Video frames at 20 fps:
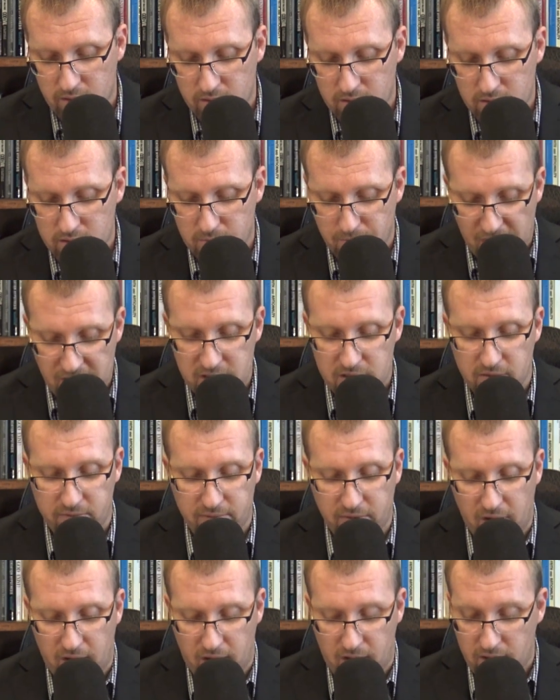
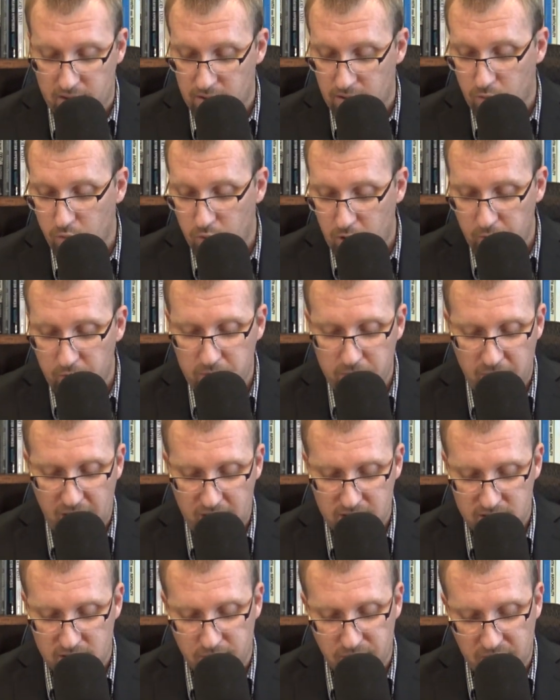specify what would
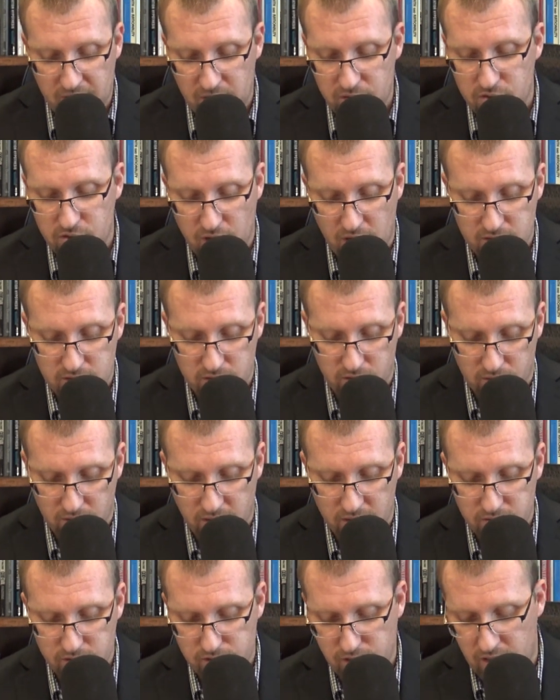make something just or
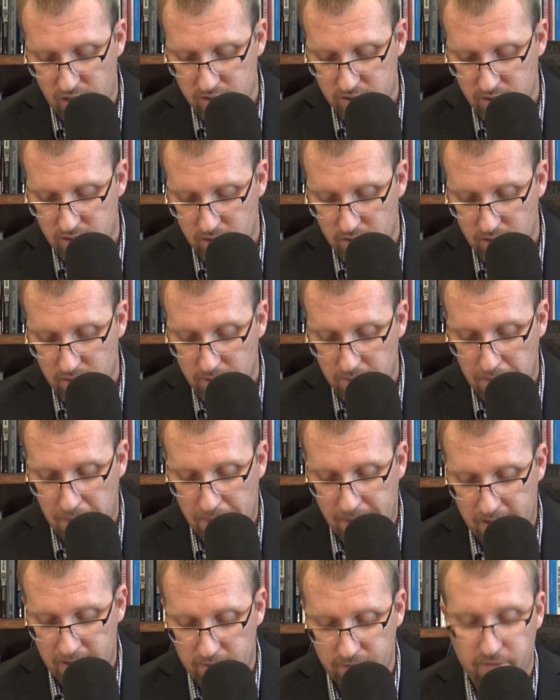unjust
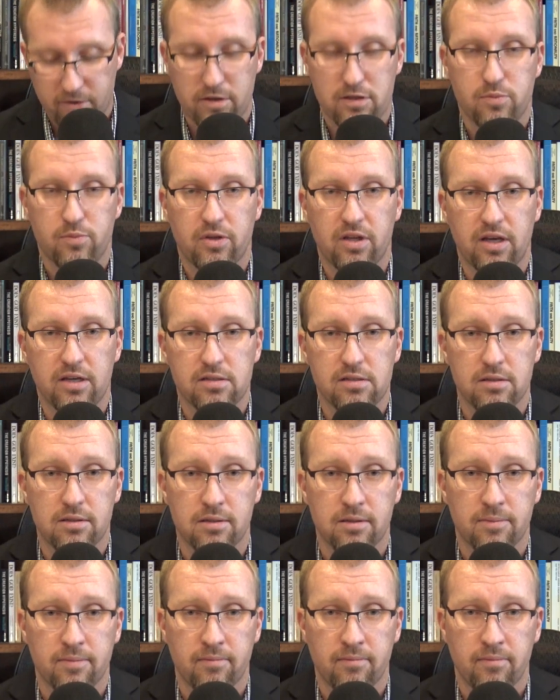in the first place?
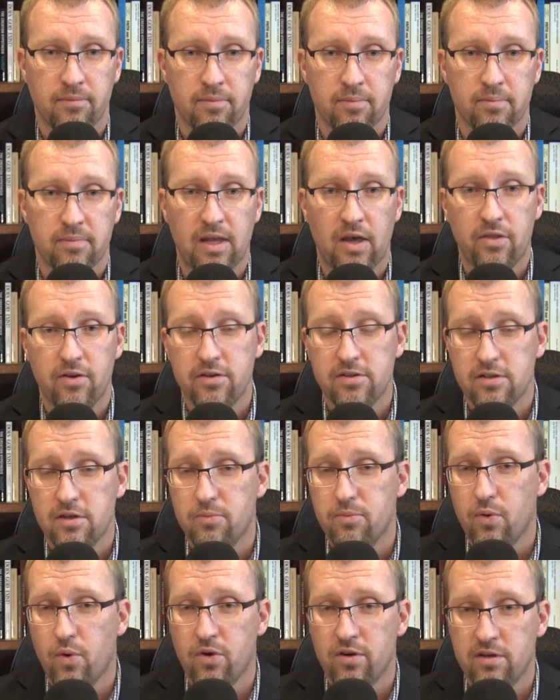Now, there's an
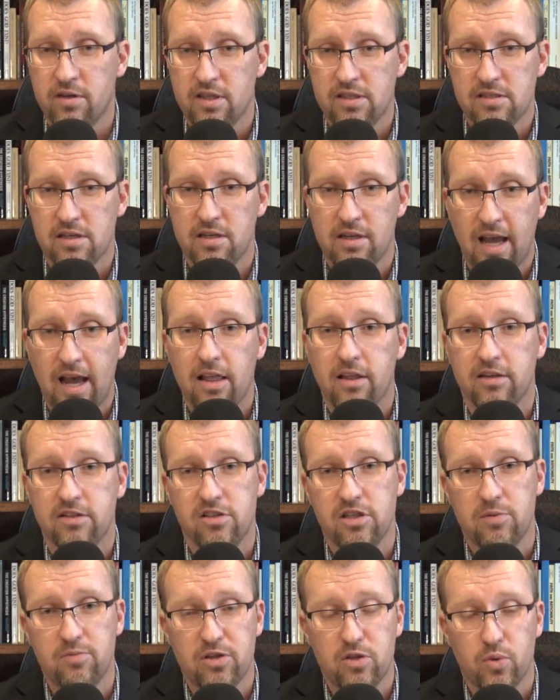important
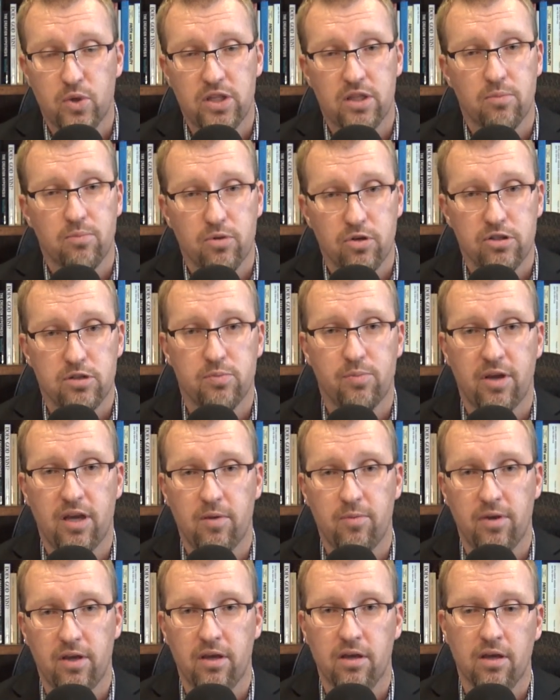disanalogy between the bush
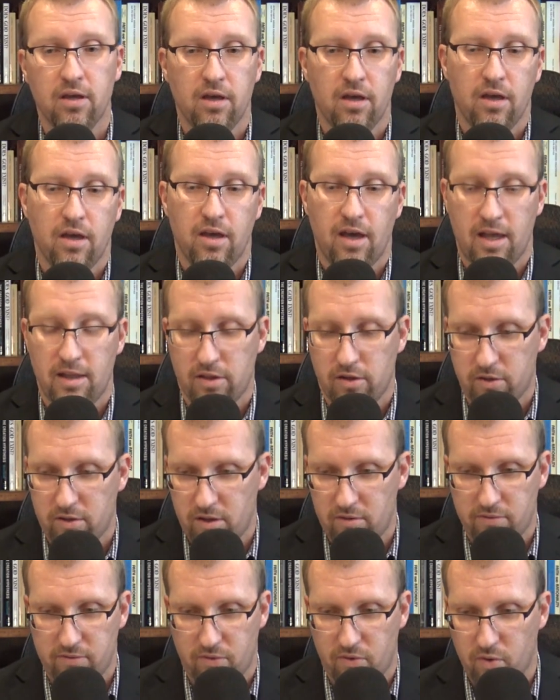baby and
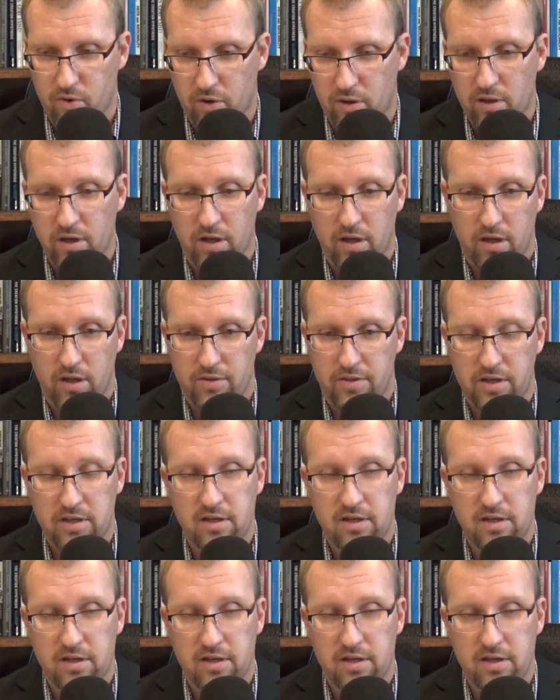looking for the